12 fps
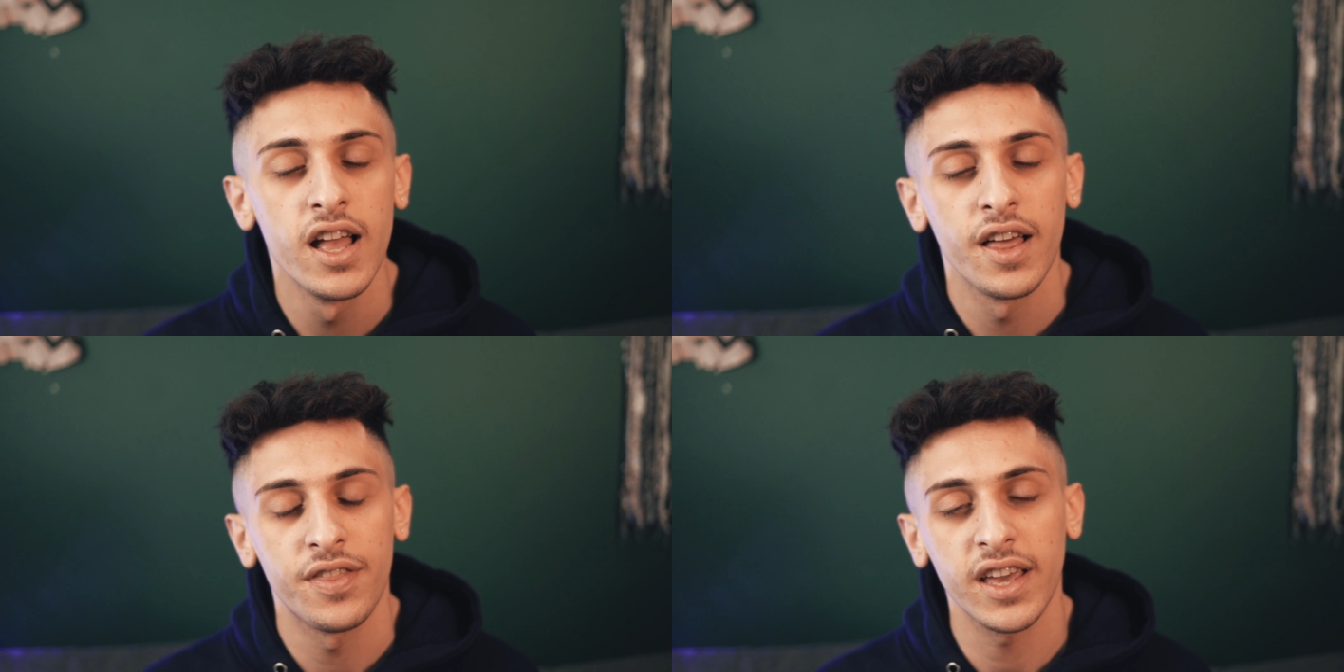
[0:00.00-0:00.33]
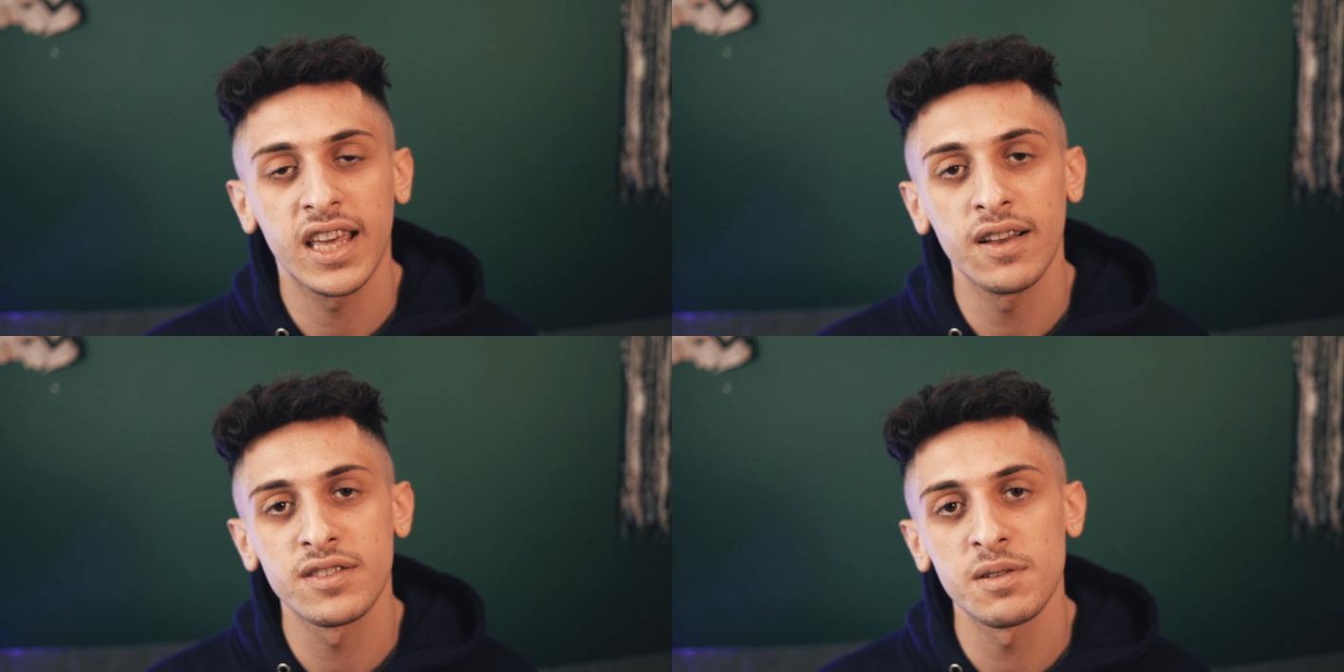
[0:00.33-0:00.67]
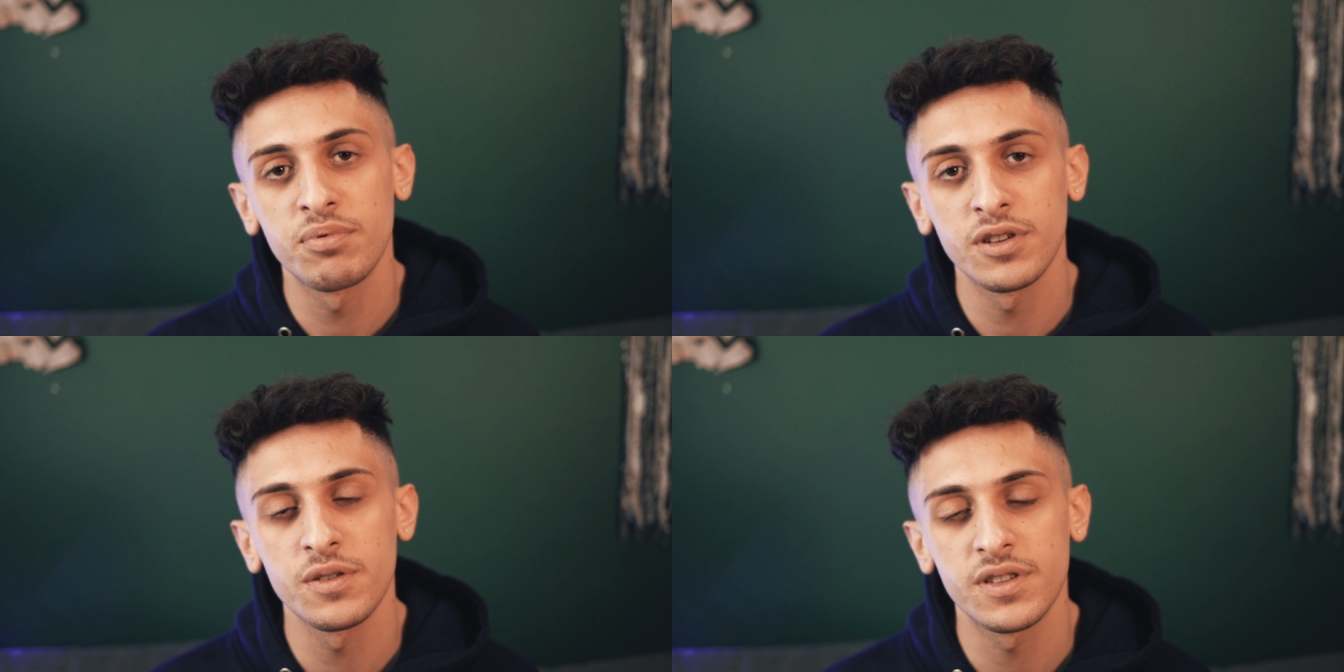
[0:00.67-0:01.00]
that gives the
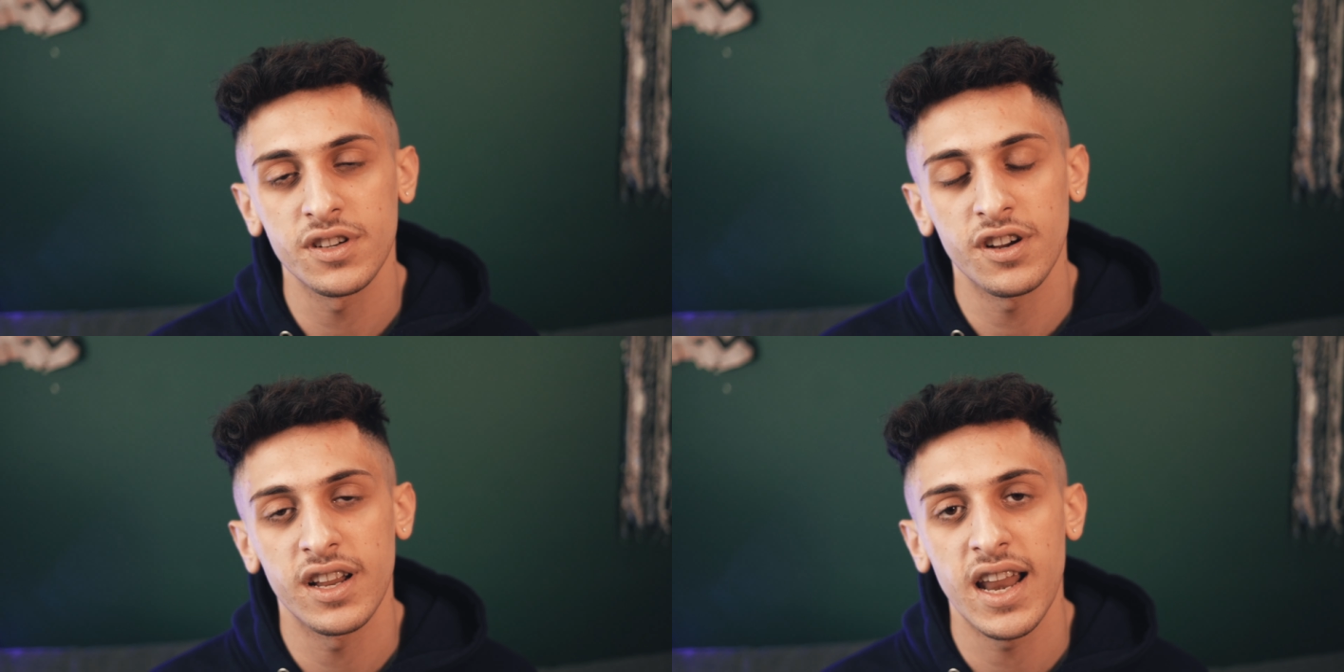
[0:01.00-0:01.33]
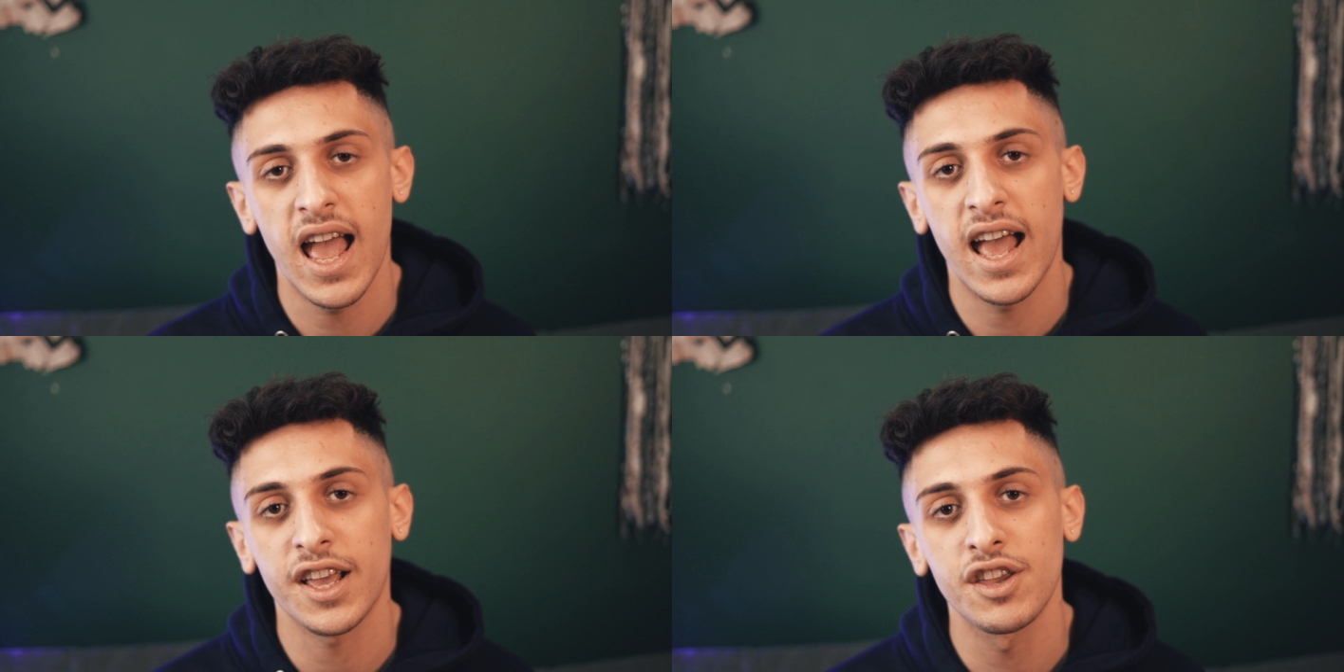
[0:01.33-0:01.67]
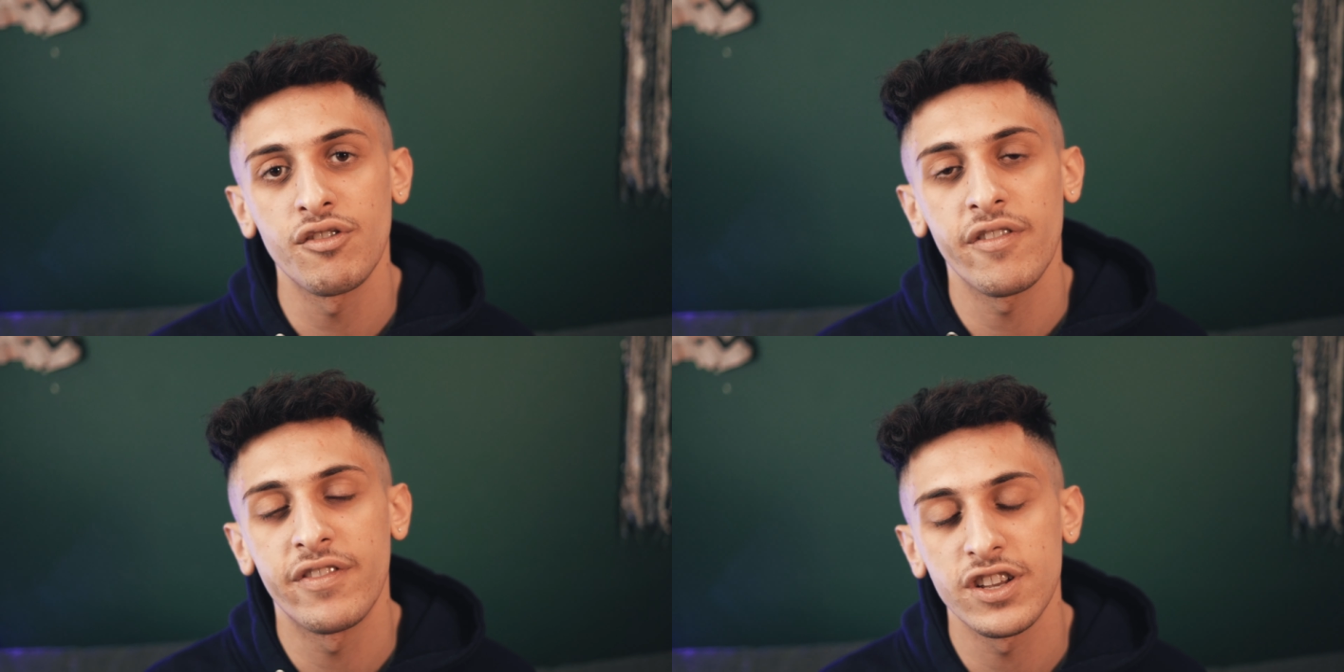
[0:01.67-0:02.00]
producer an
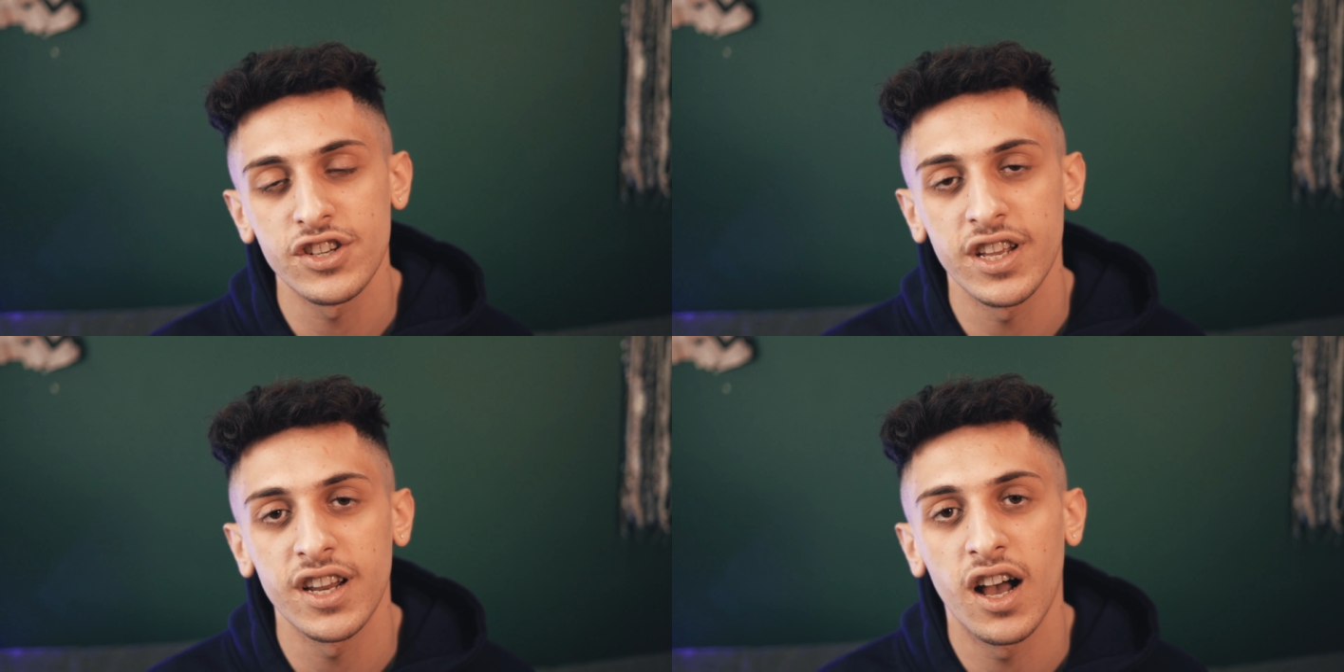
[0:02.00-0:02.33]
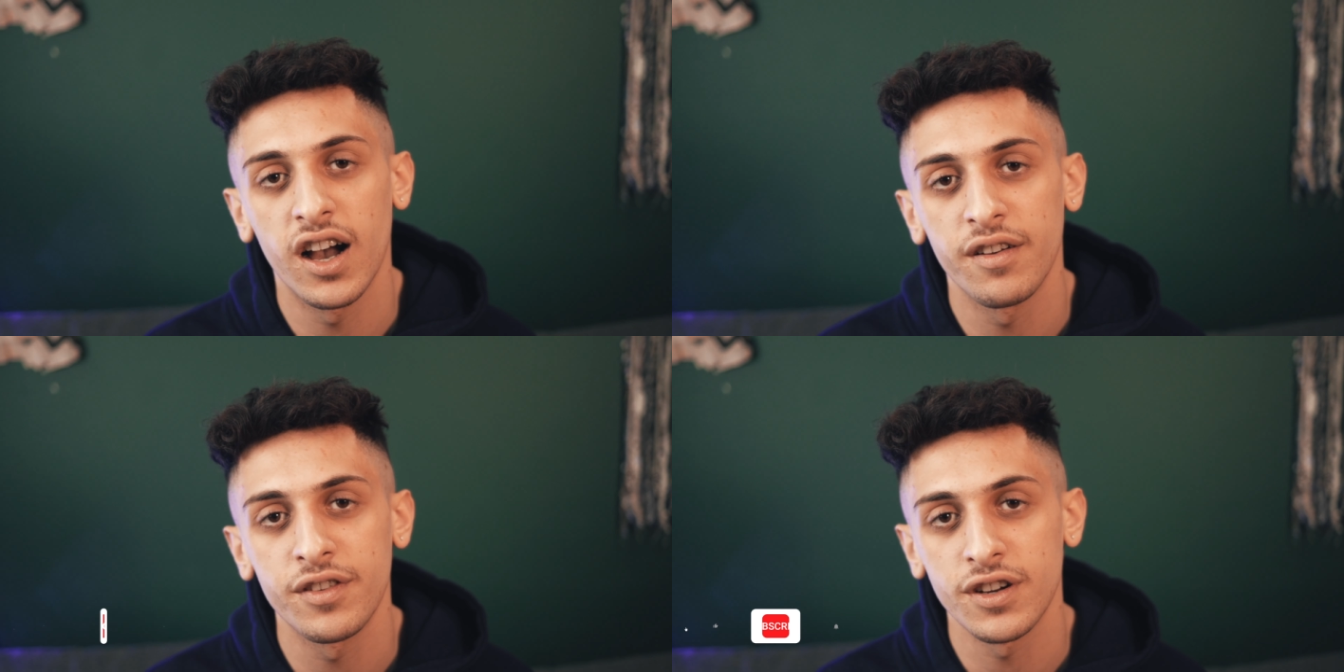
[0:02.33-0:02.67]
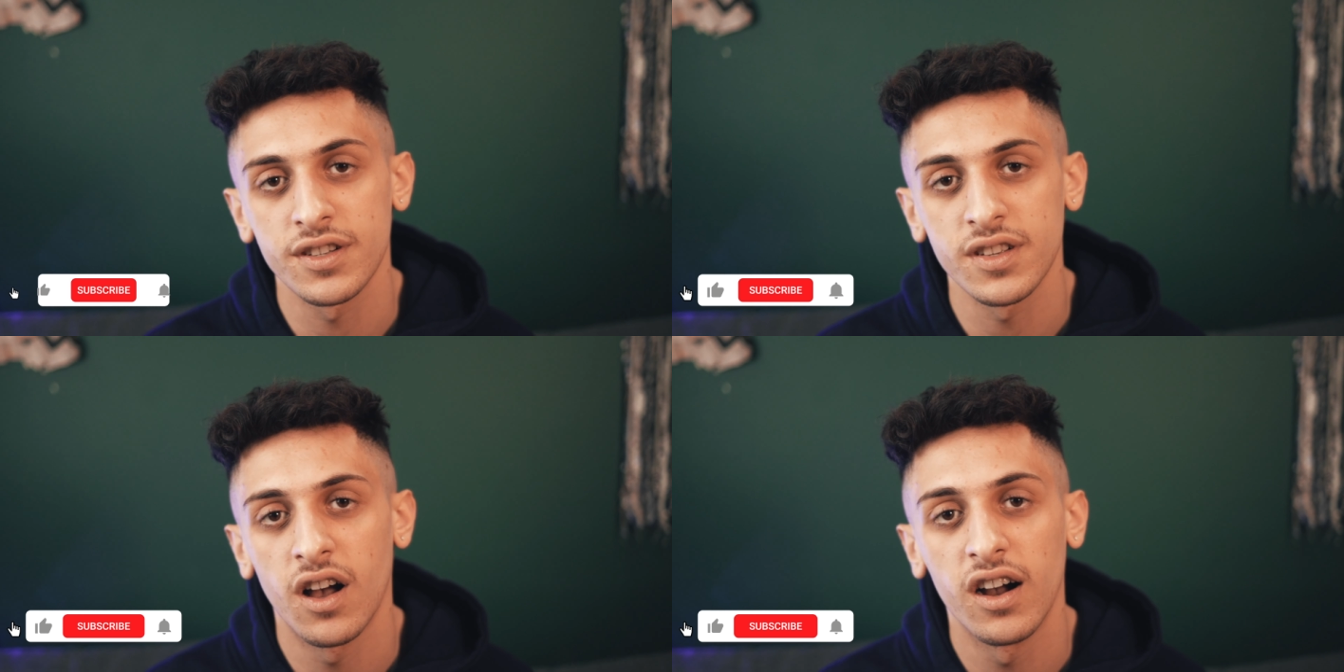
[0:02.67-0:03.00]
accurate vision of your
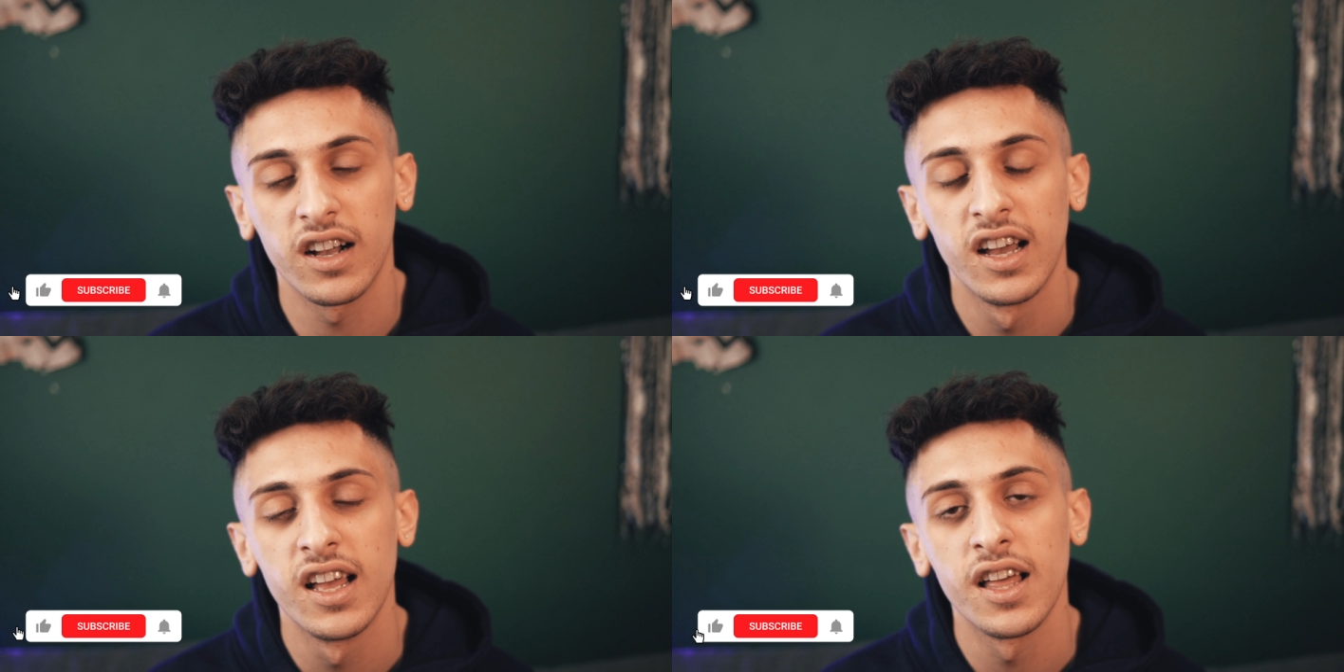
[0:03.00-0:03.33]
song.